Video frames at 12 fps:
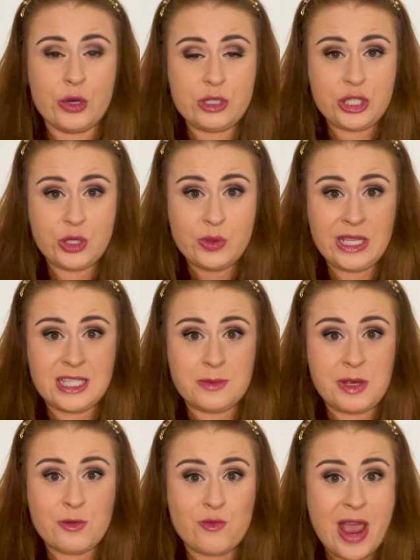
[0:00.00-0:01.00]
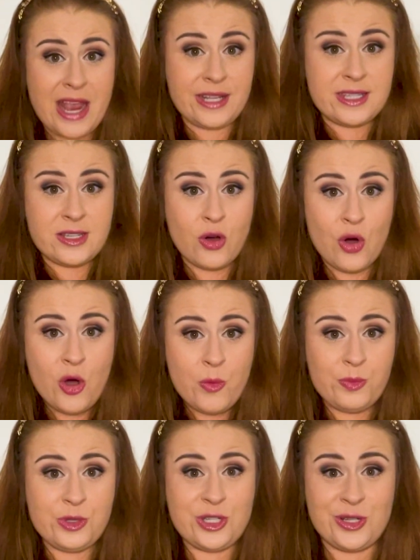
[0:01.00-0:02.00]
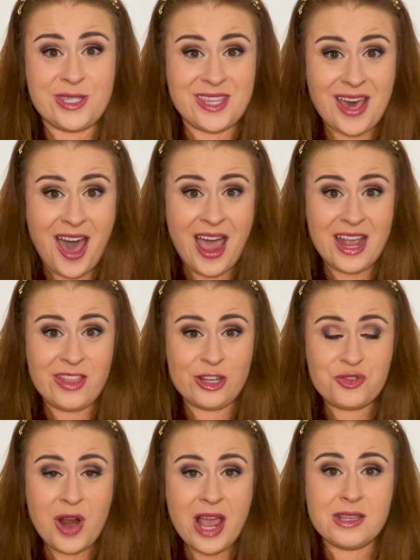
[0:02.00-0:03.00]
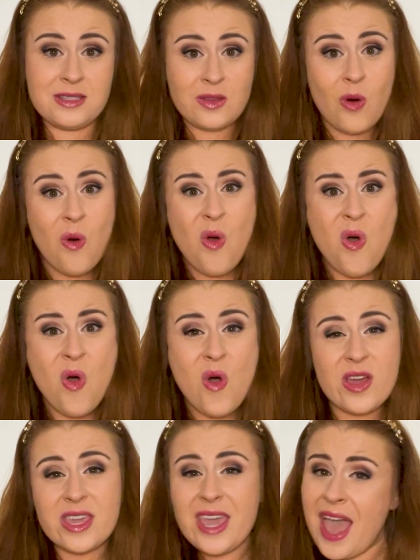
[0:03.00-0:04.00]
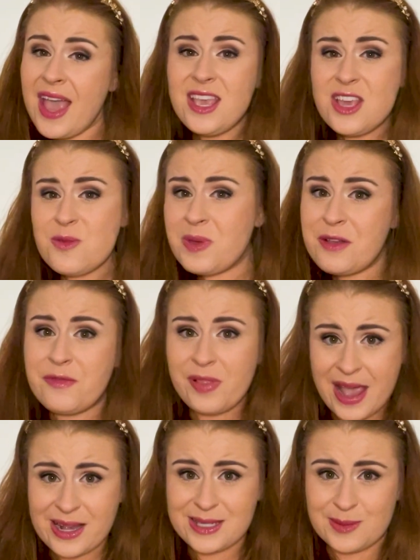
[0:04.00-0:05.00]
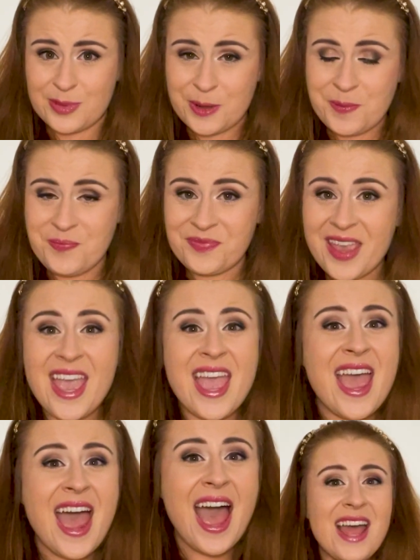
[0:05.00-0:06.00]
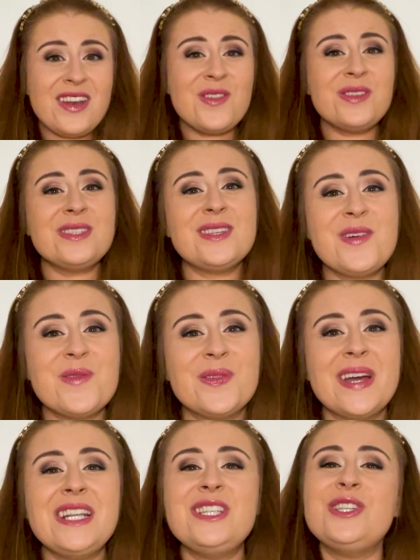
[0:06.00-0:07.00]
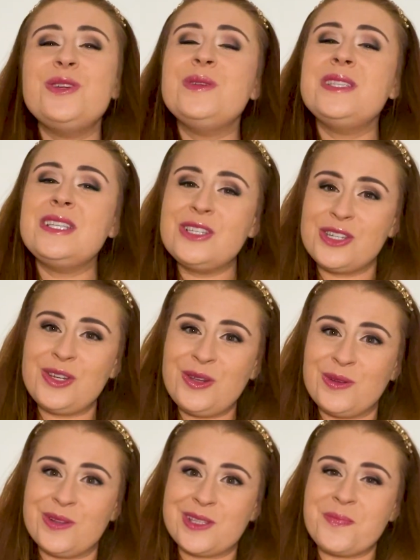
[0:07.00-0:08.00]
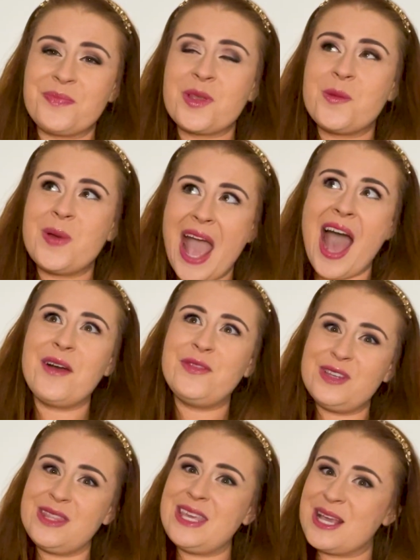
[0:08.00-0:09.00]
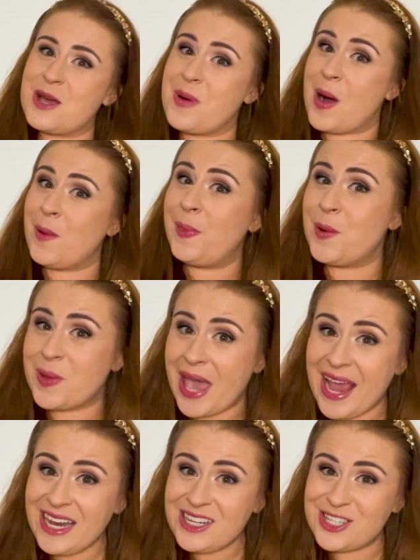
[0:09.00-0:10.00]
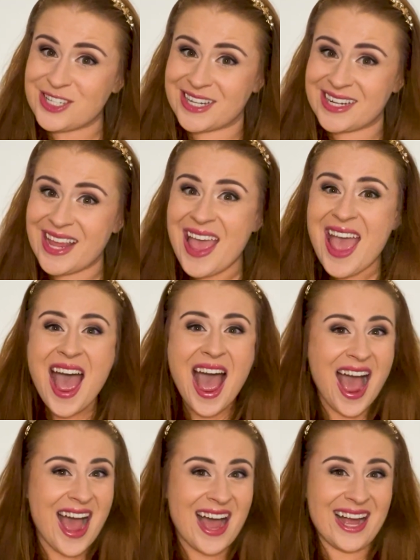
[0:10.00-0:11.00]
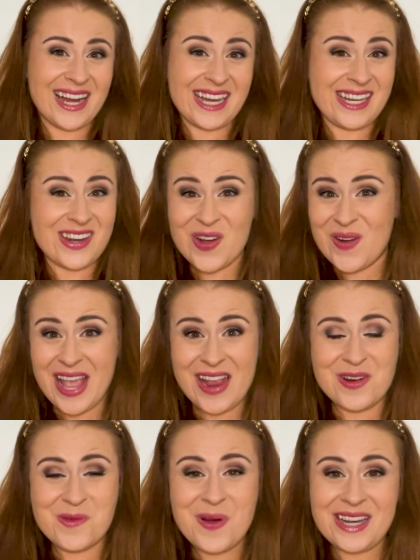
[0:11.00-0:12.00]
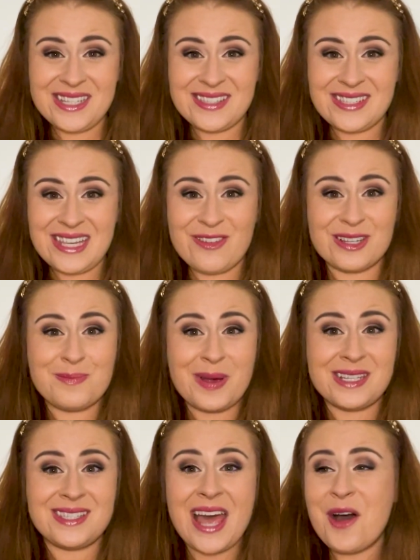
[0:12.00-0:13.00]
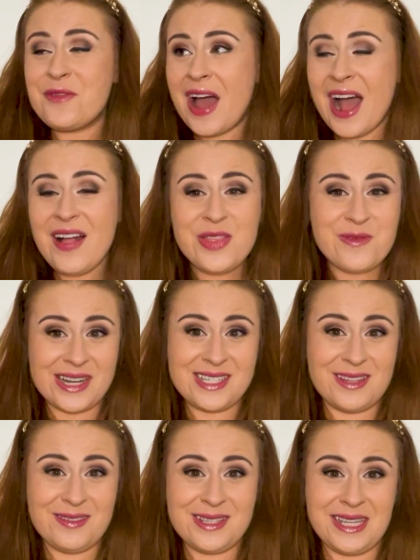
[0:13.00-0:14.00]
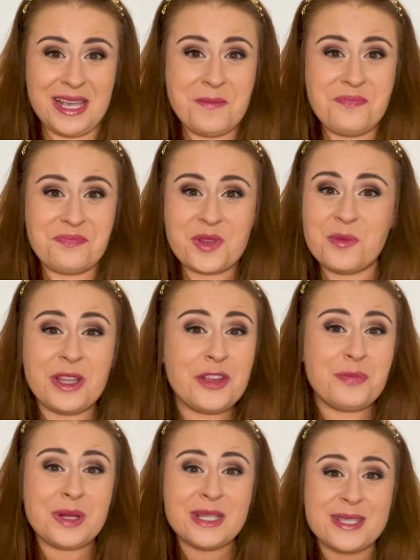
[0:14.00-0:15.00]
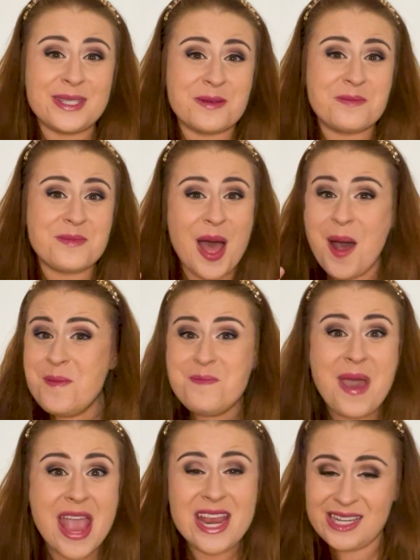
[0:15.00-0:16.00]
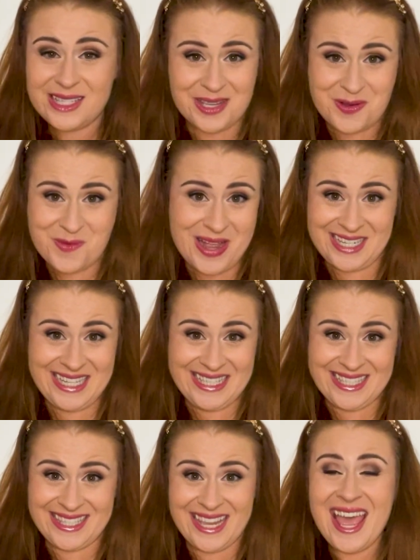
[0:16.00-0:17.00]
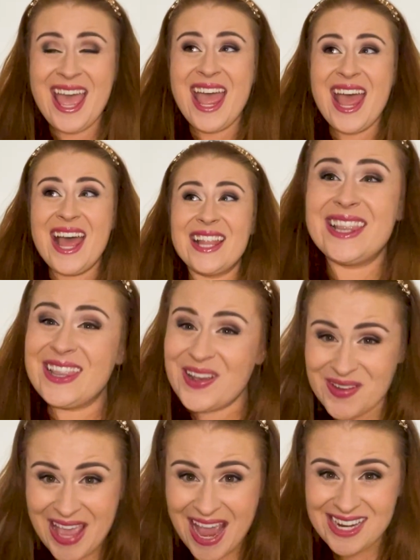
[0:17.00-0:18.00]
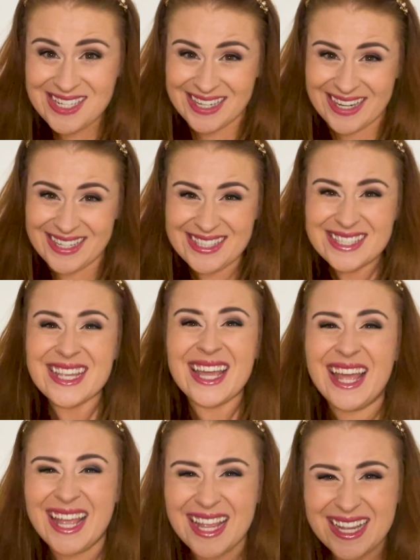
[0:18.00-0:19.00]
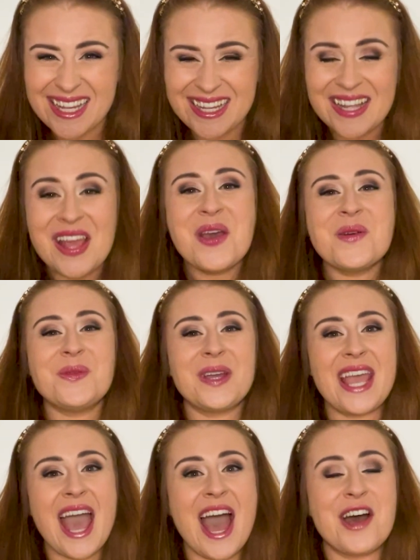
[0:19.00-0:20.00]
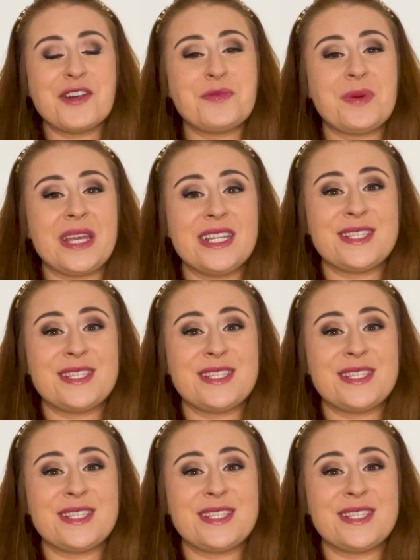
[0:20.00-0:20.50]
do you need to be raised up due to the height of the dress, or can you be flexible? And also, when choosing shoes, we have to think about location. I know here at Wedding Secrets, myself and the rest of the team, we've been to some amazing weddings. Locations. We have been